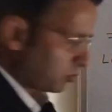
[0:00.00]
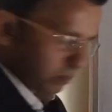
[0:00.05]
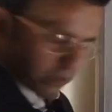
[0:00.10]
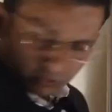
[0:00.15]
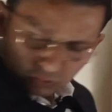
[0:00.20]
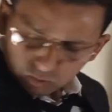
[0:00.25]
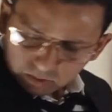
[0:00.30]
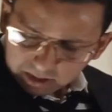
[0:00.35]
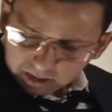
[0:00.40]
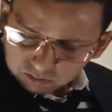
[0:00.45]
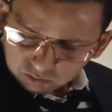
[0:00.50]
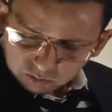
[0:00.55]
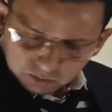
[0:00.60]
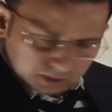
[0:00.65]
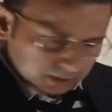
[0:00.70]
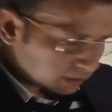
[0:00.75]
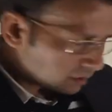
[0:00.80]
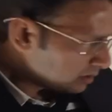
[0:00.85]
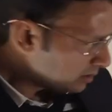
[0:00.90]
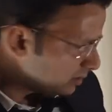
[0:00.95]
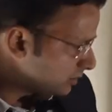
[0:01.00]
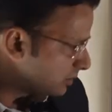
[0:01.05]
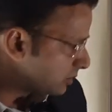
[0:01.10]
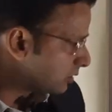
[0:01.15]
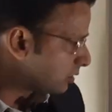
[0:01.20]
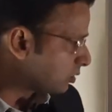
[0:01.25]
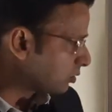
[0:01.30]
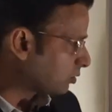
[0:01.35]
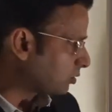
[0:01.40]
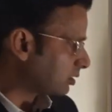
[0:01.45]
formula to calculate the
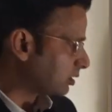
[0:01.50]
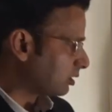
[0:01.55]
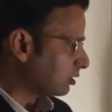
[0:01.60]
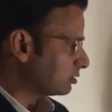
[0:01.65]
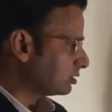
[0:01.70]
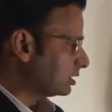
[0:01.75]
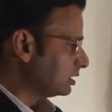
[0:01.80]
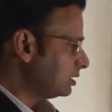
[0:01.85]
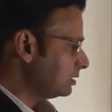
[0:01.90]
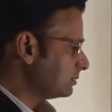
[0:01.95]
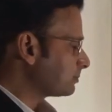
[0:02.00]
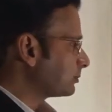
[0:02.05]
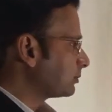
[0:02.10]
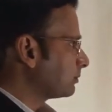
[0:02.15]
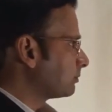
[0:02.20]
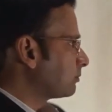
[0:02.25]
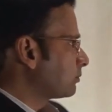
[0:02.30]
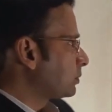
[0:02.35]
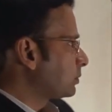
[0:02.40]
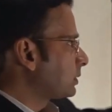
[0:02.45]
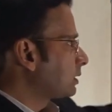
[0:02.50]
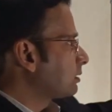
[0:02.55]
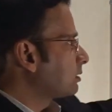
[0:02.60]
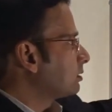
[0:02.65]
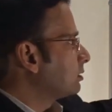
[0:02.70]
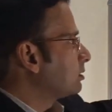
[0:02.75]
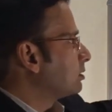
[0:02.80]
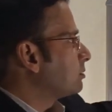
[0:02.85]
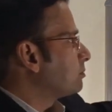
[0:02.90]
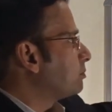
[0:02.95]
load on the
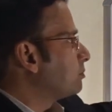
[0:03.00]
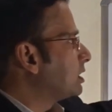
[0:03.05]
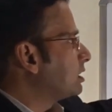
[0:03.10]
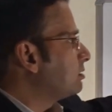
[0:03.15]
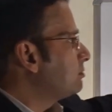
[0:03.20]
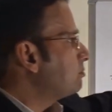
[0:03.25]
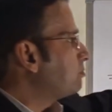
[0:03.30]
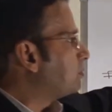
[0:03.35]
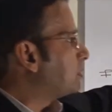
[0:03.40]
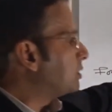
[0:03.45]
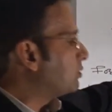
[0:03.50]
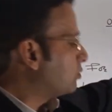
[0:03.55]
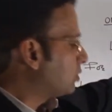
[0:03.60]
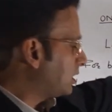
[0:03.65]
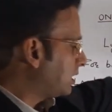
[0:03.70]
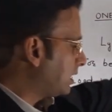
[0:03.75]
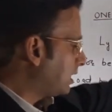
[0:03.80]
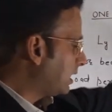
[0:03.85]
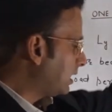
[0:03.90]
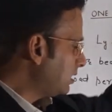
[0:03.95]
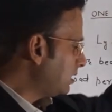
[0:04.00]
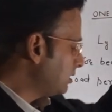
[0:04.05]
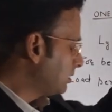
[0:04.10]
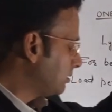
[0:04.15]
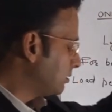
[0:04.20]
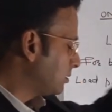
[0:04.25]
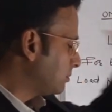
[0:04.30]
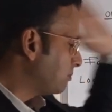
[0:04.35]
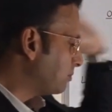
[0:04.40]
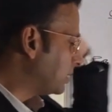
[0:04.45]
beam B1
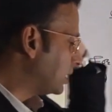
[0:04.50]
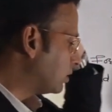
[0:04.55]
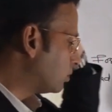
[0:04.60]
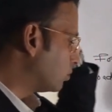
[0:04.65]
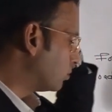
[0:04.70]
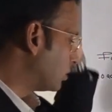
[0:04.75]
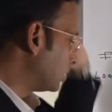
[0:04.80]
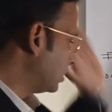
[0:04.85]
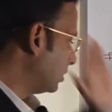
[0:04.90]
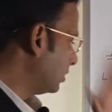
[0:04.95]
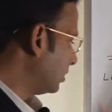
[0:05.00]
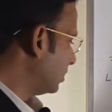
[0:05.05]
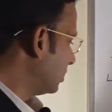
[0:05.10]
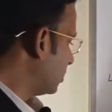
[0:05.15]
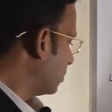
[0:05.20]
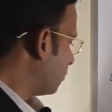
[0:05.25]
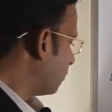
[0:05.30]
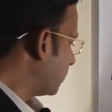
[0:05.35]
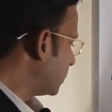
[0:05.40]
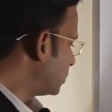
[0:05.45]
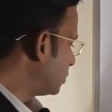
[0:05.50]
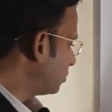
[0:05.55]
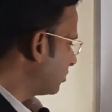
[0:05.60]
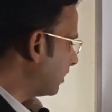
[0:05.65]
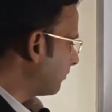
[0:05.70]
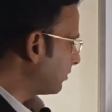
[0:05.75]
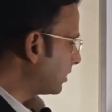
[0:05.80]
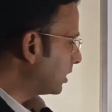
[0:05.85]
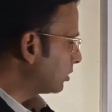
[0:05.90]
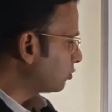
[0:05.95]
and B2. Once you
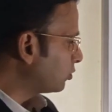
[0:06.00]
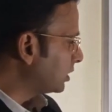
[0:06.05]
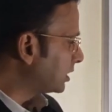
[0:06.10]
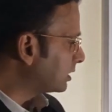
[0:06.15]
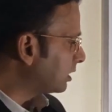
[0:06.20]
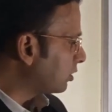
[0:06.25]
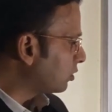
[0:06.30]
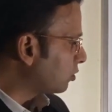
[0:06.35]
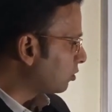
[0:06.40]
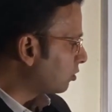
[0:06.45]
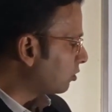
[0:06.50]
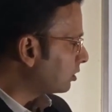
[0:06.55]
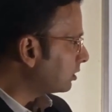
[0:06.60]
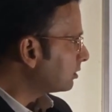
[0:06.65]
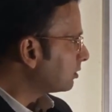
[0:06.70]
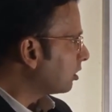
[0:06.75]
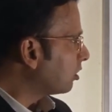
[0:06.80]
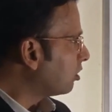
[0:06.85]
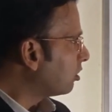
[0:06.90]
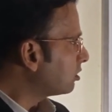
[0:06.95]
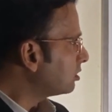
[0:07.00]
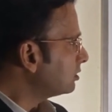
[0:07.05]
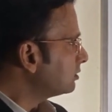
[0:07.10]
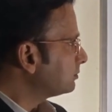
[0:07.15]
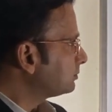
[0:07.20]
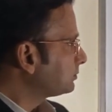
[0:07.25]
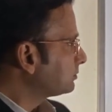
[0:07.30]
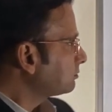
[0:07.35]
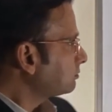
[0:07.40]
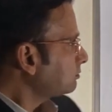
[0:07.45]
have calculated the load
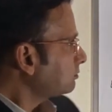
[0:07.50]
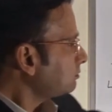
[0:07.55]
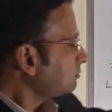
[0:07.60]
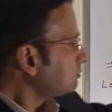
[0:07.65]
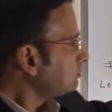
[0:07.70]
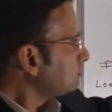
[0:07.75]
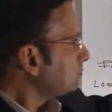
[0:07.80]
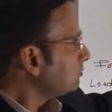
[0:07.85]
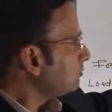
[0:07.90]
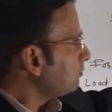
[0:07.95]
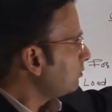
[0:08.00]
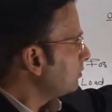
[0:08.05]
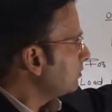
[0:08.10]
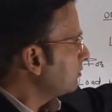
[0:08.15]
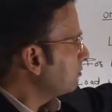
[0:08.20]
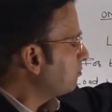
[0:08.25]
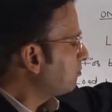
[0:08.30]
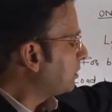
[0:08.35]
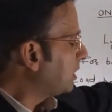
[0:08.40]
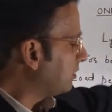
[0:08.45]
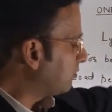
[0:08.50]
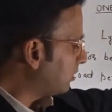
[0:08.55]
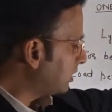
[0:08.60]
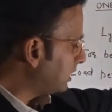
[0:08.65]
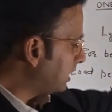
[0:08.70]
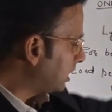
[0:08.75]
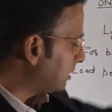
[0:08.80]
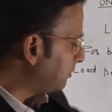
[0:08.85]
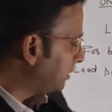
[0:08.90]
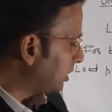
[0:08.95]
on
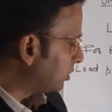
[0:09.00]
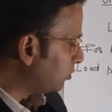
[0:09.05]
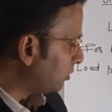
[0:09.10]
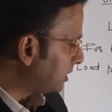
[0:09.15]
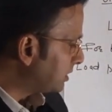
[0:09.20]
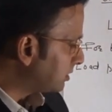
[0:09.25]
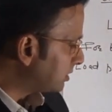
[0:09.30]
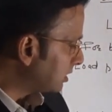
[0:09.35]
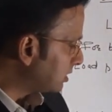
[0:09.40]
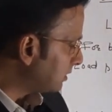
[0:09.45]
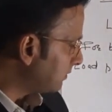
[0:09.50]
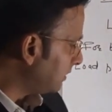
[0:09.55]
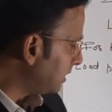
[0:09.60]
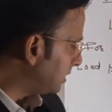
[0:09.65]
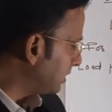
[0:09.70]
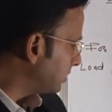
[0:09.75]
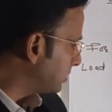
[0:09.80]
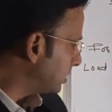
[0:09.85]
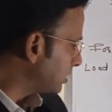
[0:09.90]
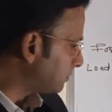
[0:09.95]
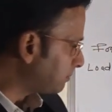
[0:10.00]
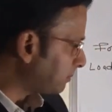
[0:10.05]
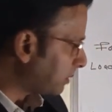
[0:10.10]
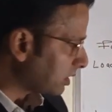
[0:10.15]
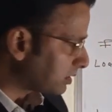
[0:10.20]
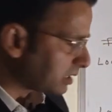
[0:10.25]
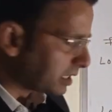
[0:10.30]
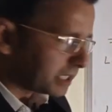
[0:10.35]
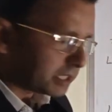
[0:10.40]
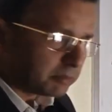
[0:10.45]
B1 and B2 in such a way, this is
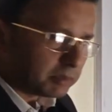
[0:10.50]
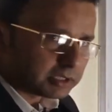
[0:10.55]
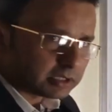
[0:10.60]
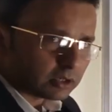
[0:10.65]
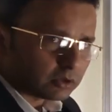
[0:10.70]
per running